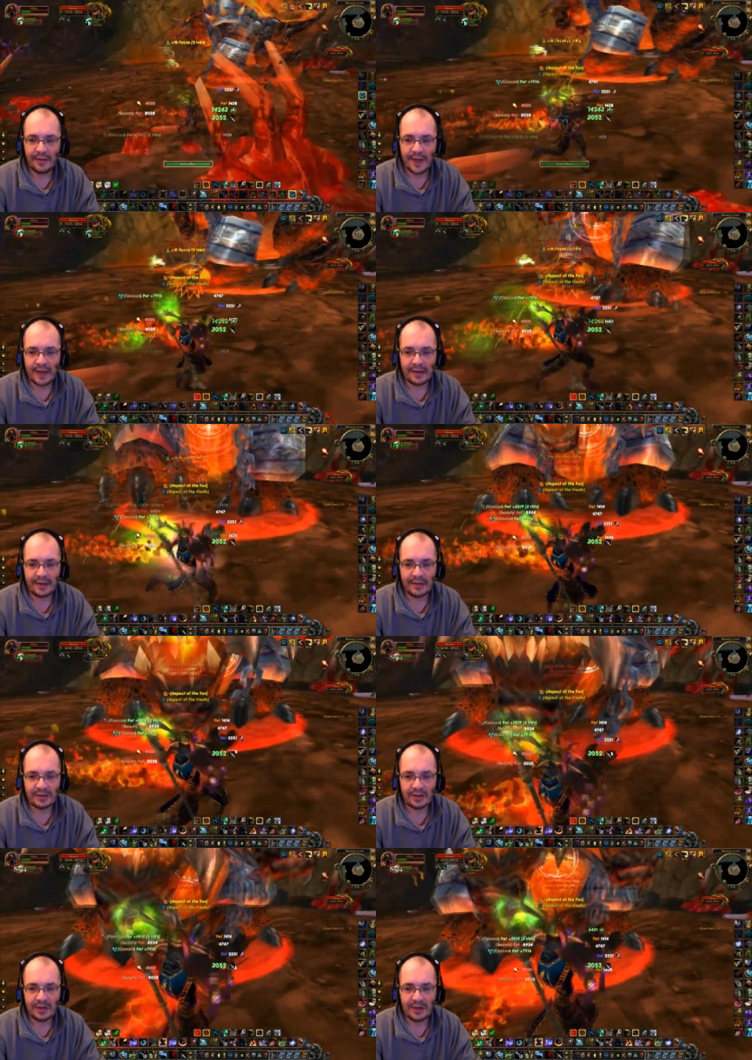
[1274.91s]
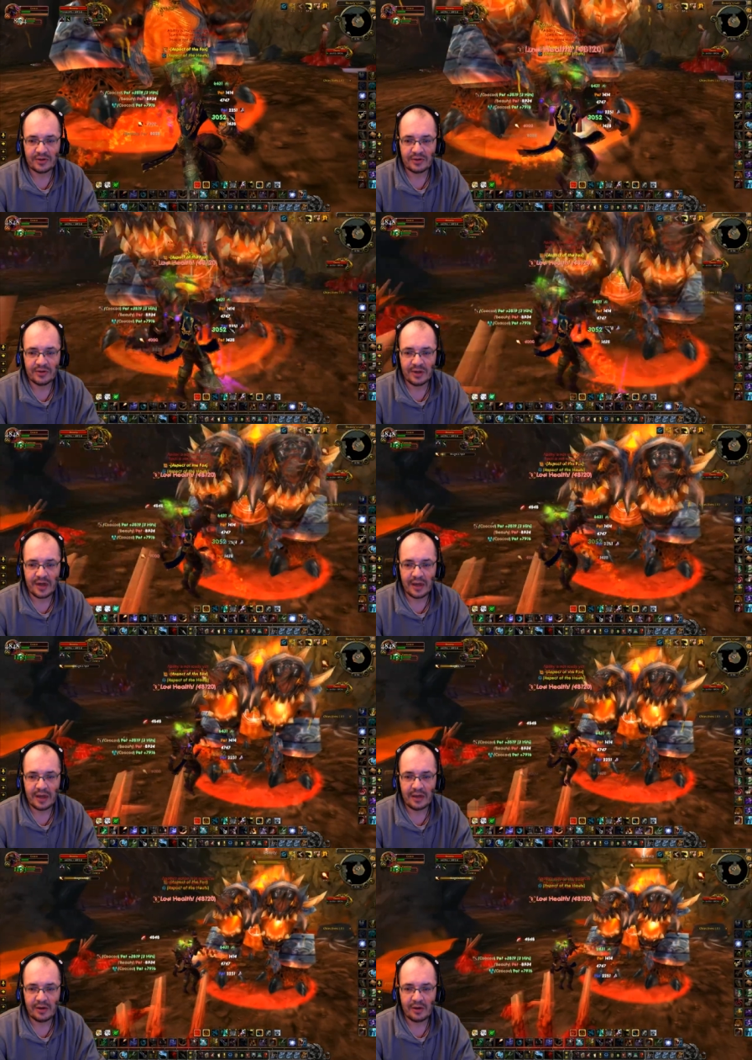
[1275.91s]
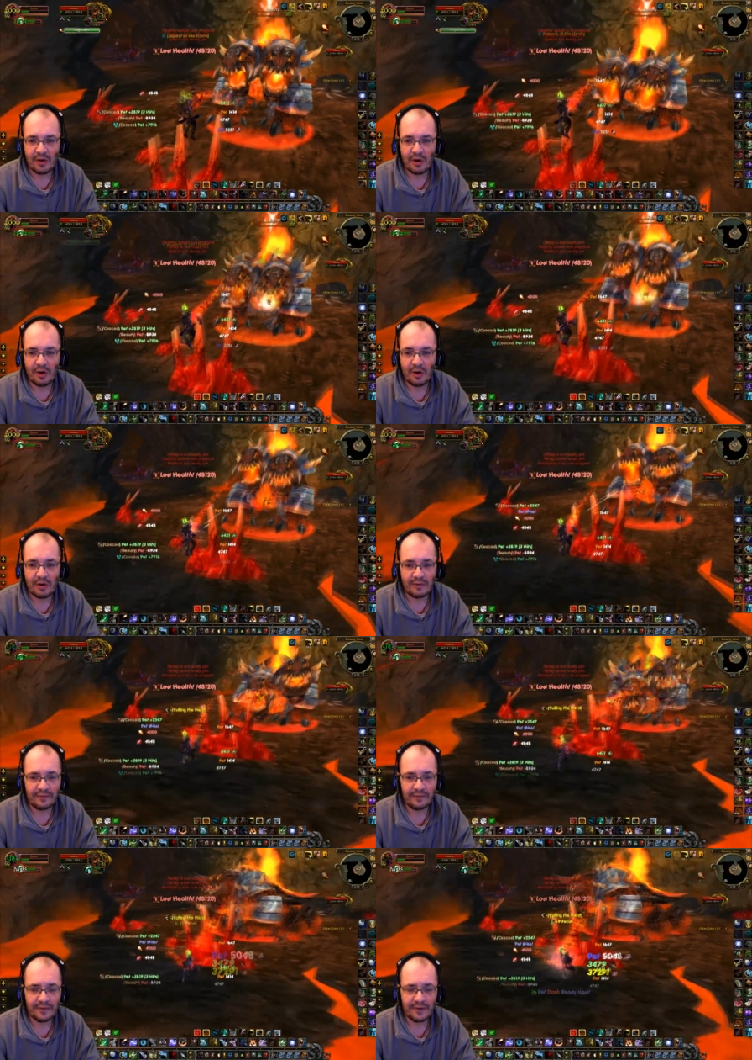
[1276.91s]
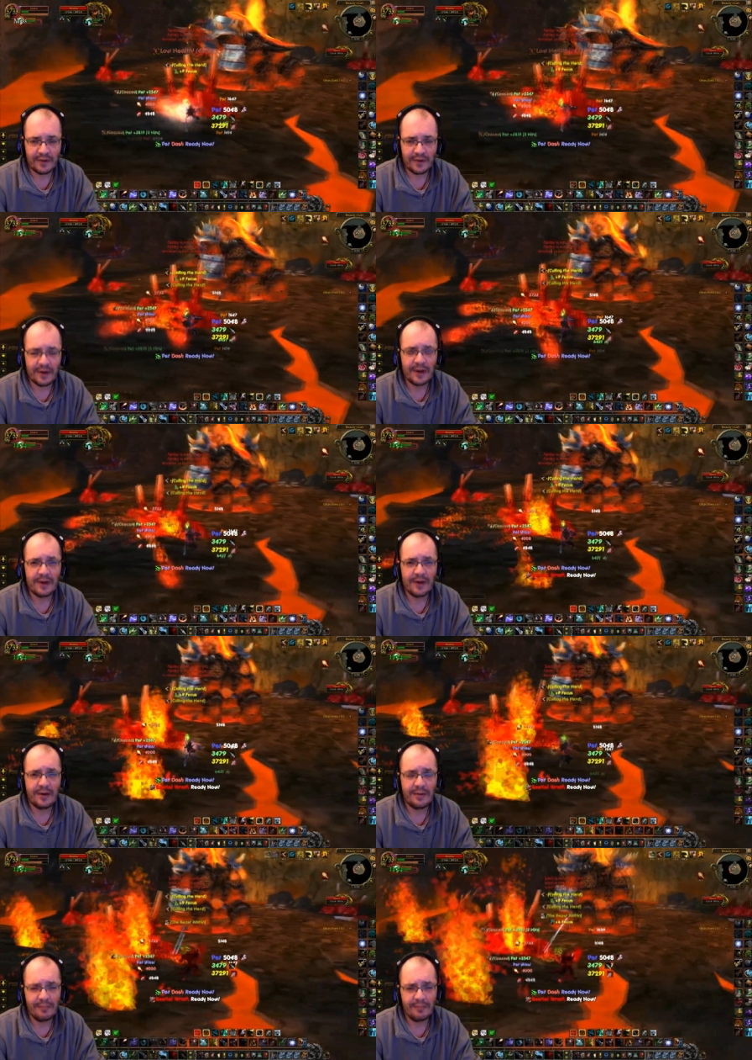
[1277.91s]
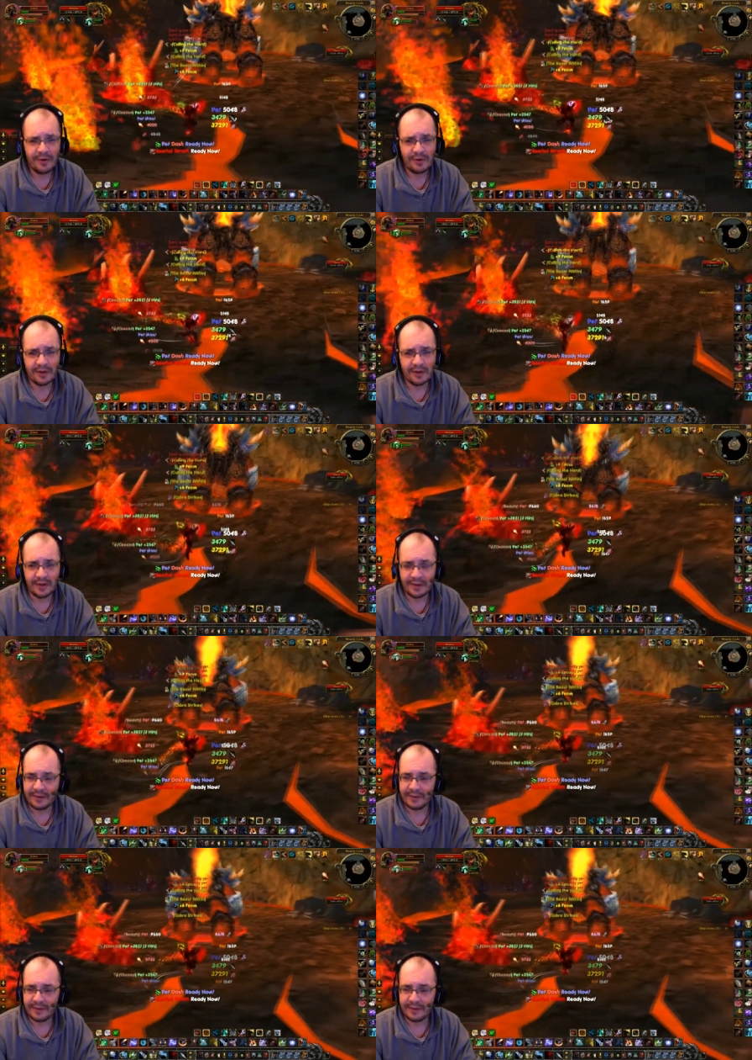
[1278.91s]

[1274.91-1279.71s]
That is close to the end of Beauty.